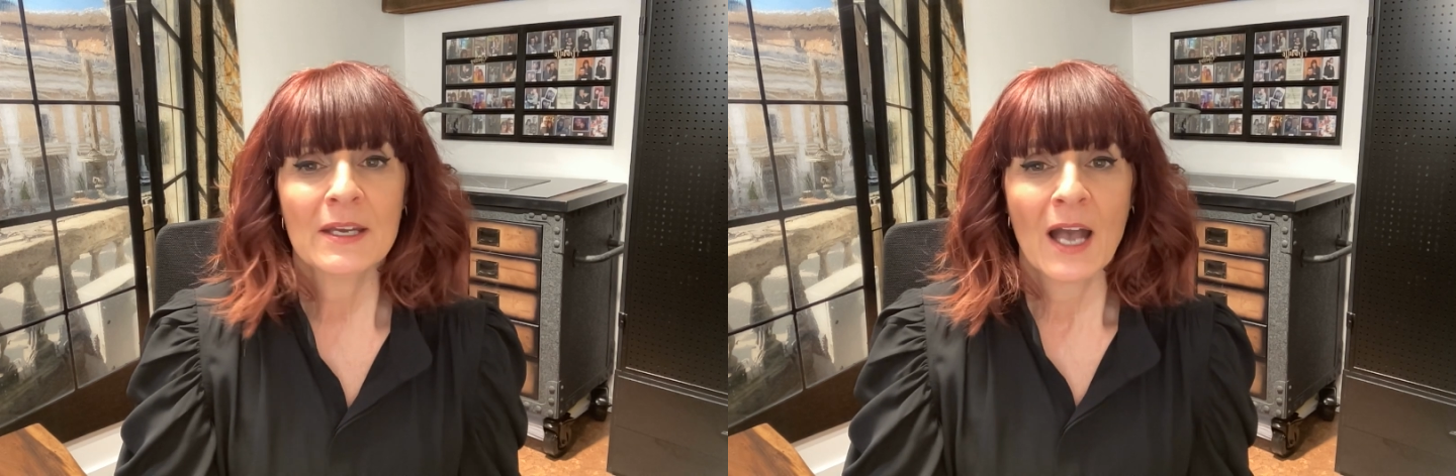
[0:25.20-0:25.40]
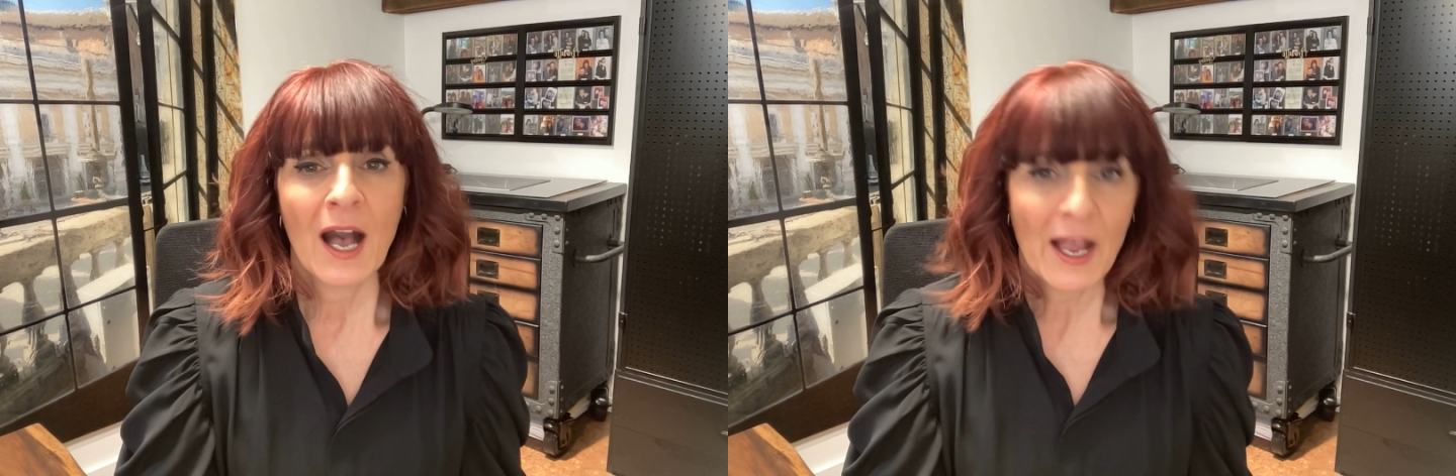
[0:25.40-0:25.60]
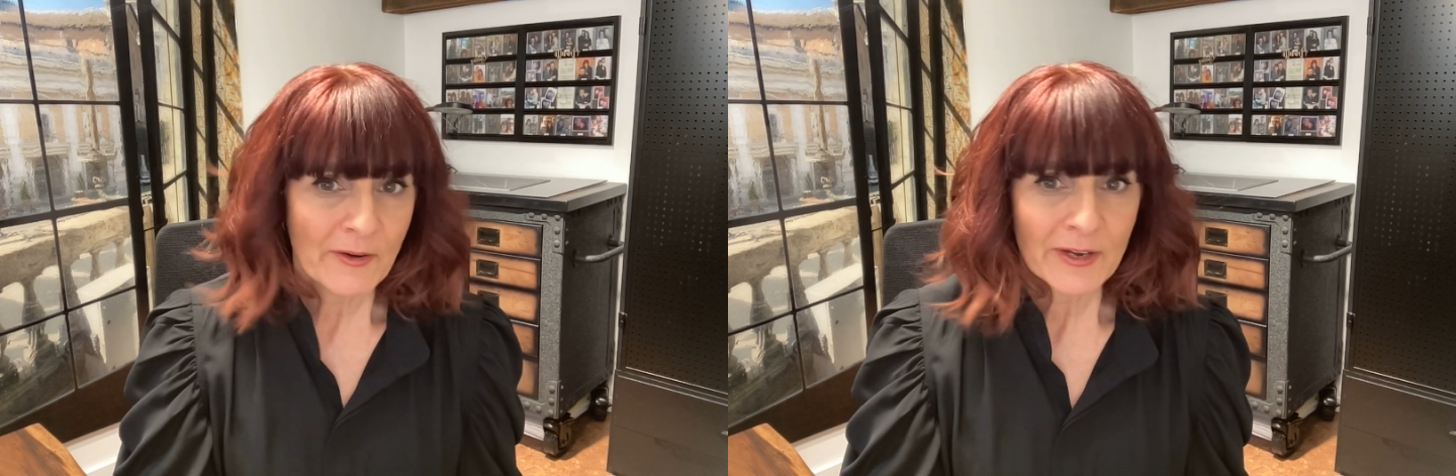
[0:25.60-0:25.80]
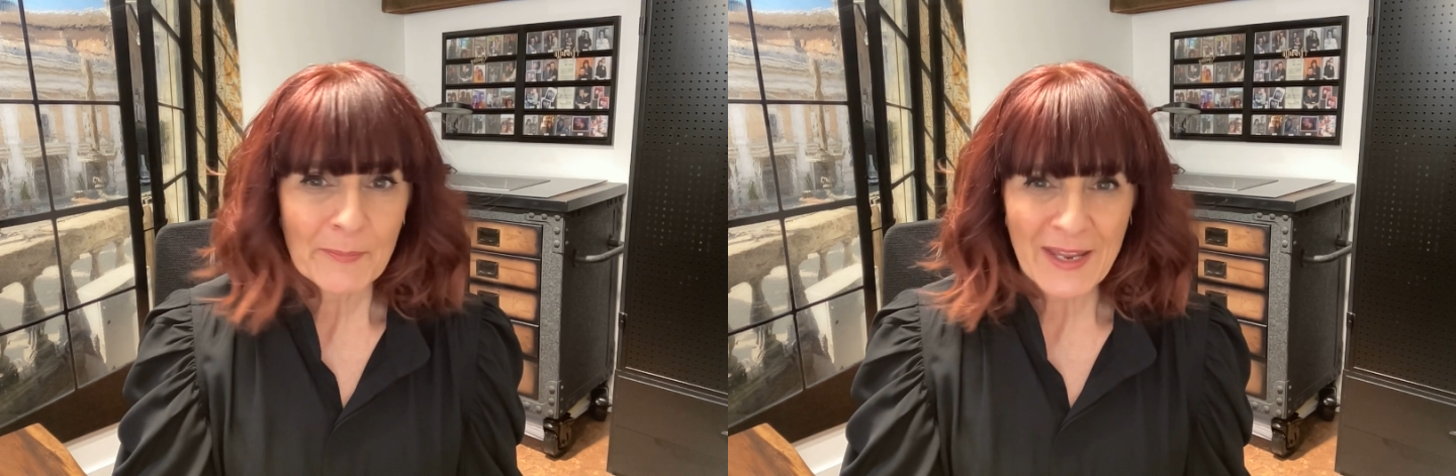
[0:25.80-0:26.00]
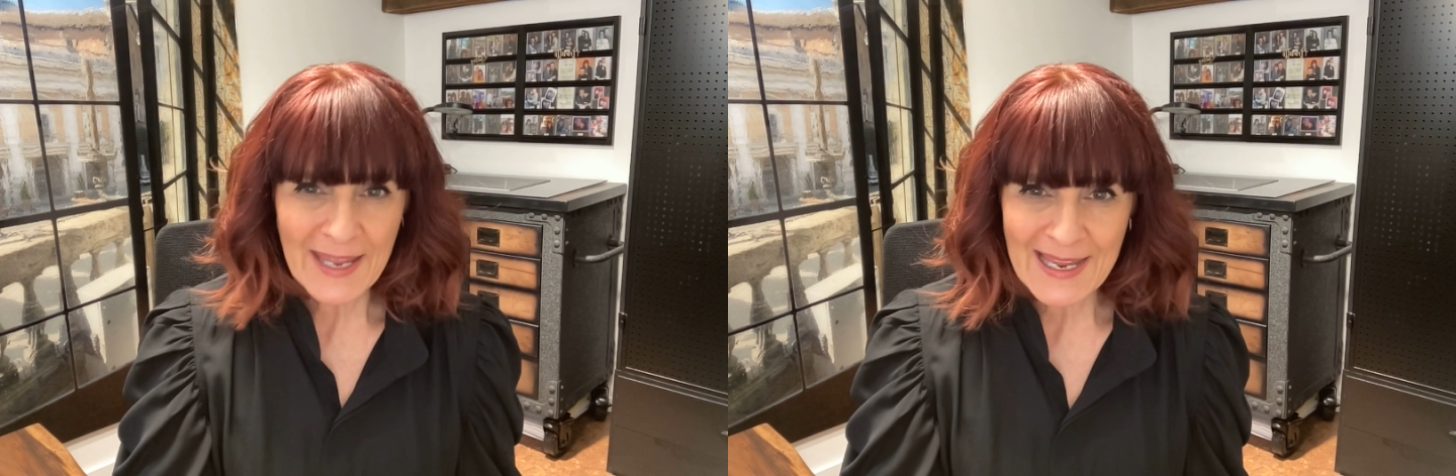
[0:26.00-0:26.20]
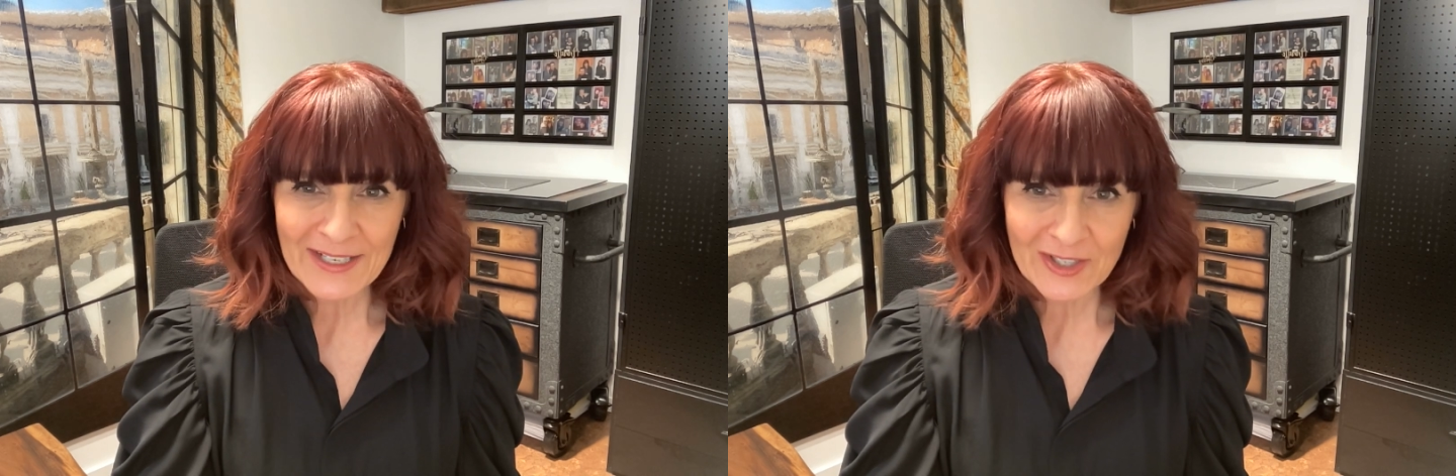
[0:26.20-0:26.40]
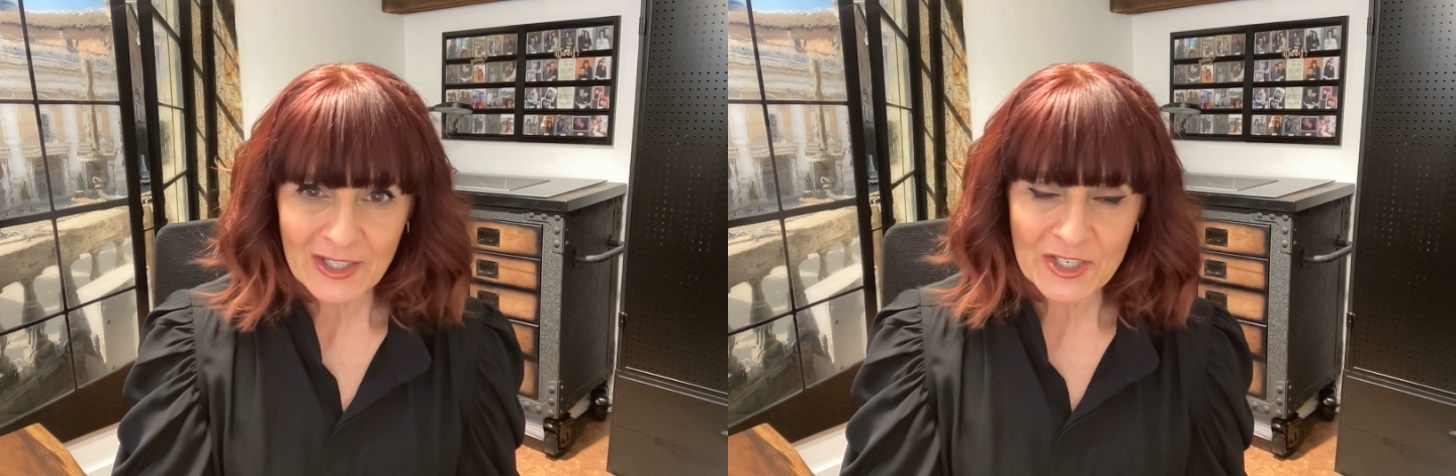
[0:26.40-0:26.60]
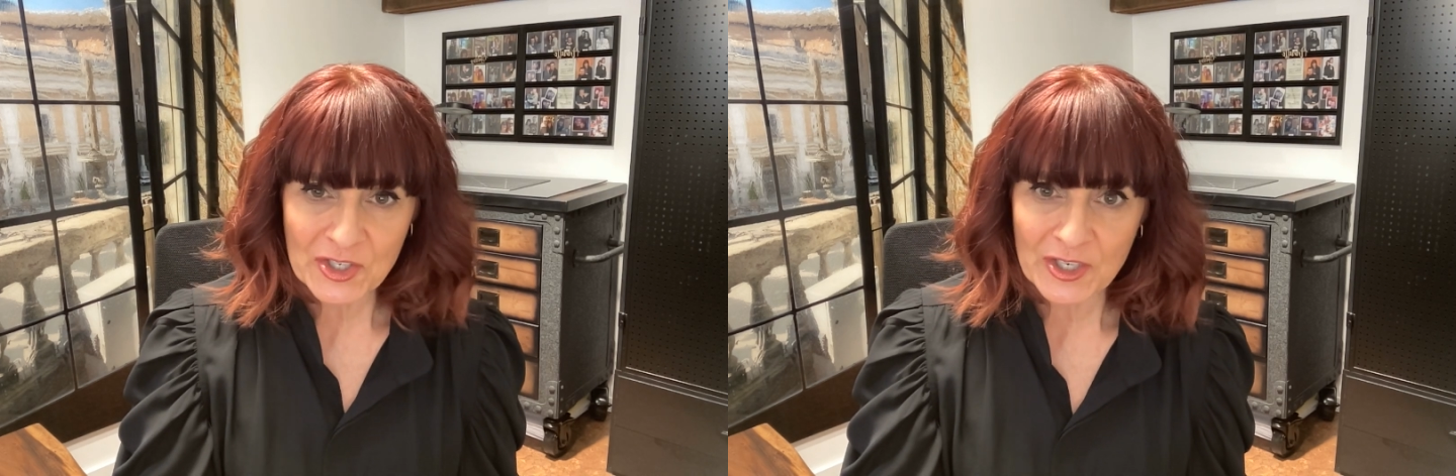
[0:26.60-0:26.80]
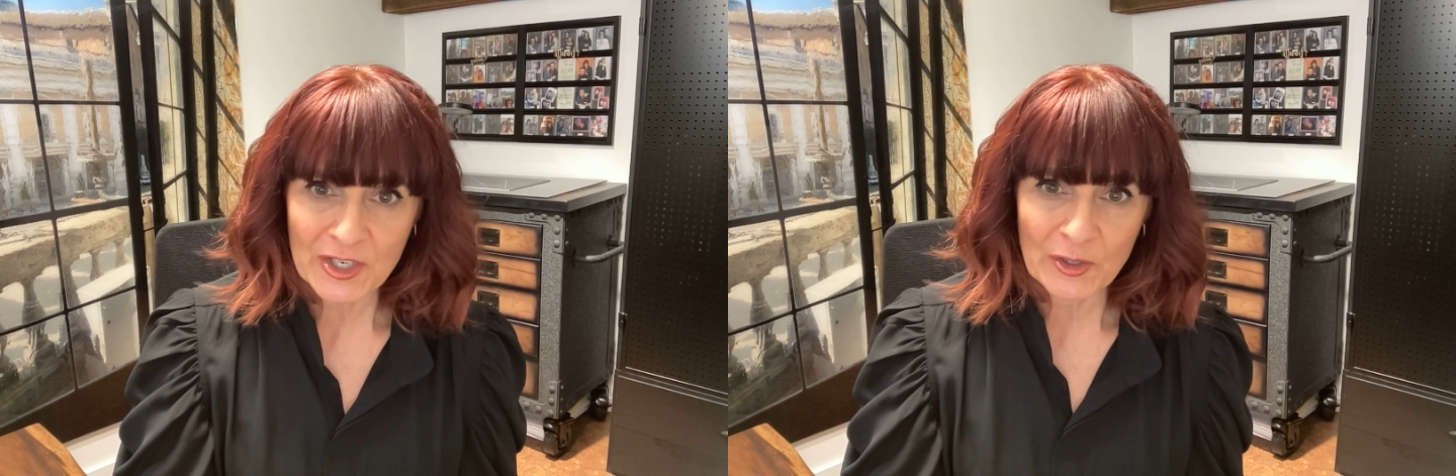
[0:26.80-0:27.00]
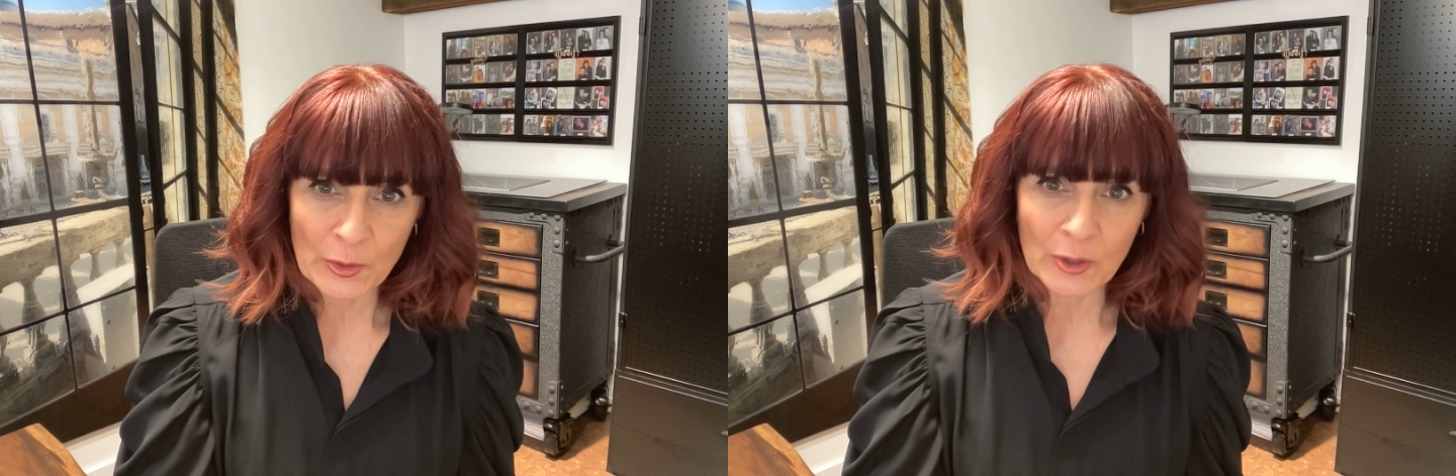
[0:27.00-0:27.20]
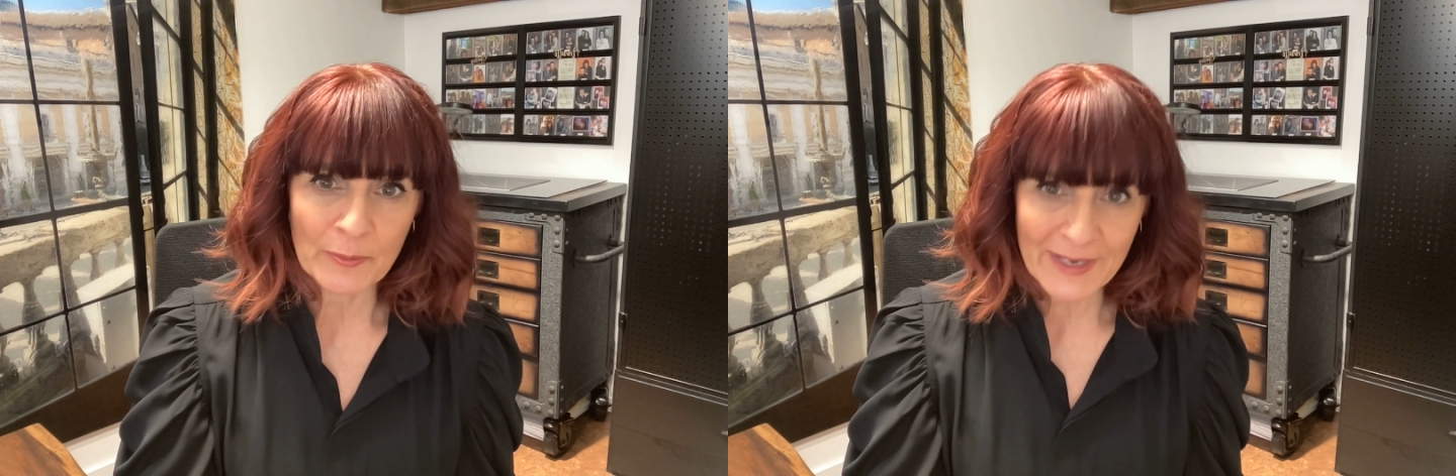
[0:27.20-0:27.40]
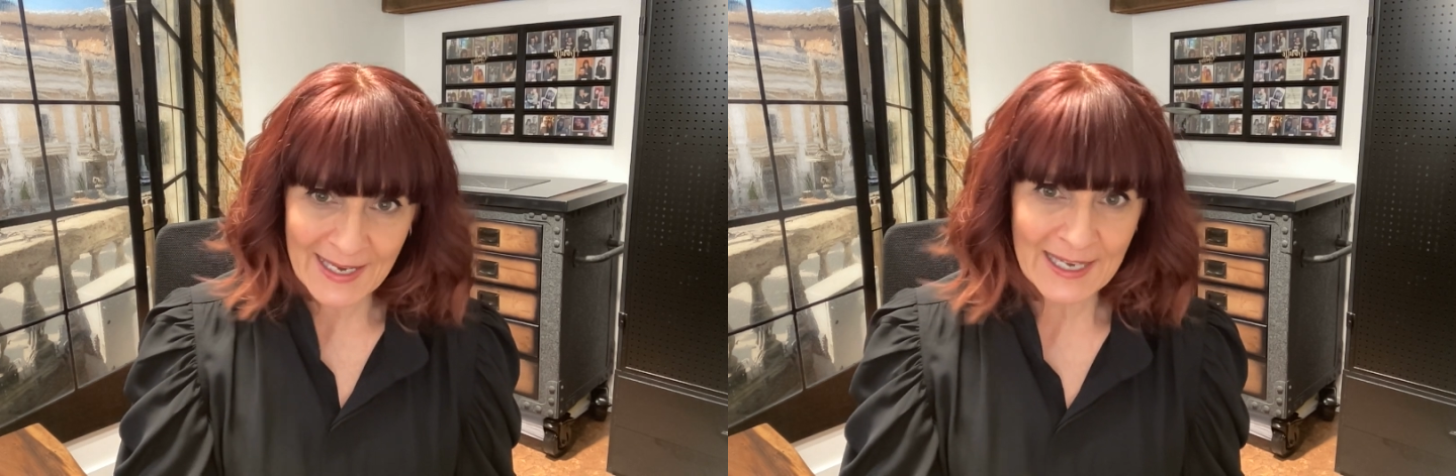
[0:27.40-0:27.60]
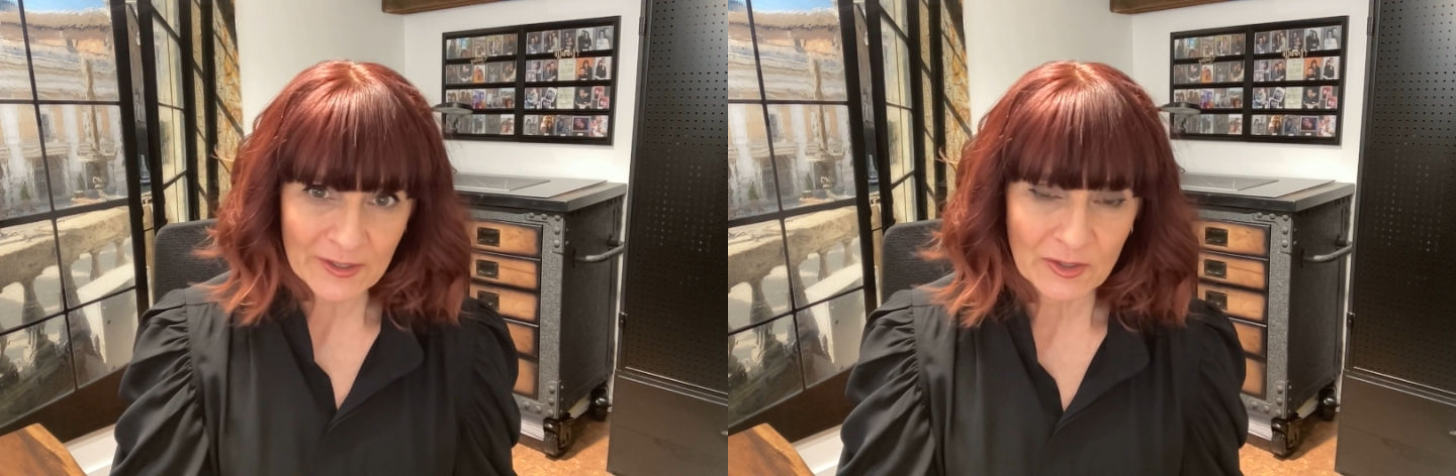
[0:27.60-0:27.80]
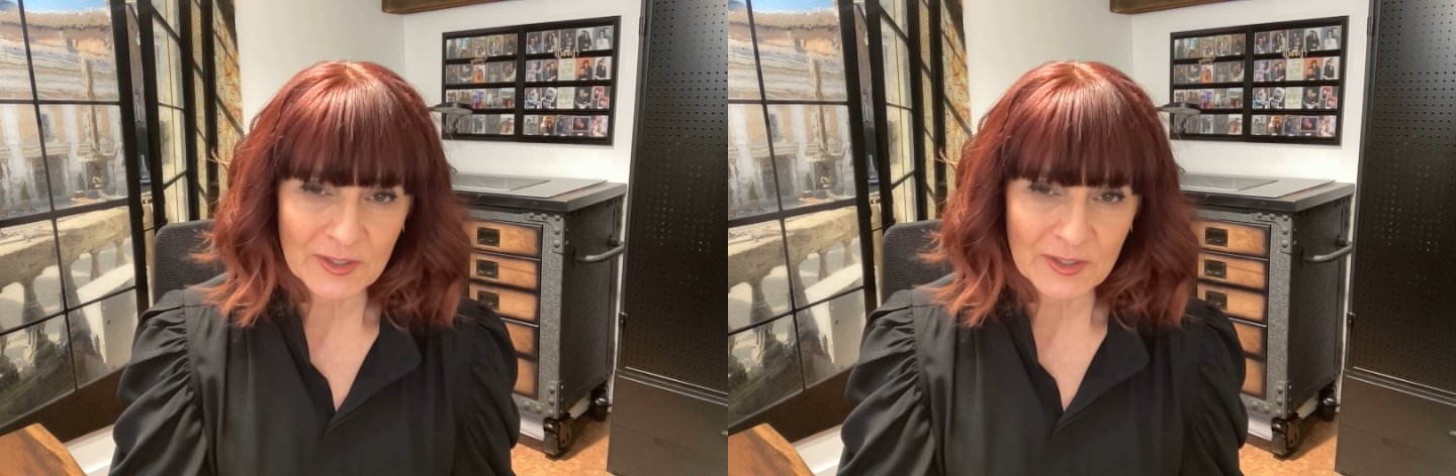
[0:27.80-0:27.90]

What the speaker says: Hiring a mechanical engineer or mechanical